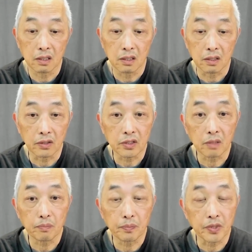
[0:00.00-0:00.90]

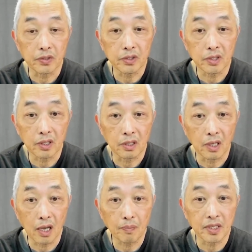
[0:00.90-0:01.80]
epidemic of
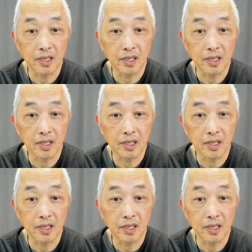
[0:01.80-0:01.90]
people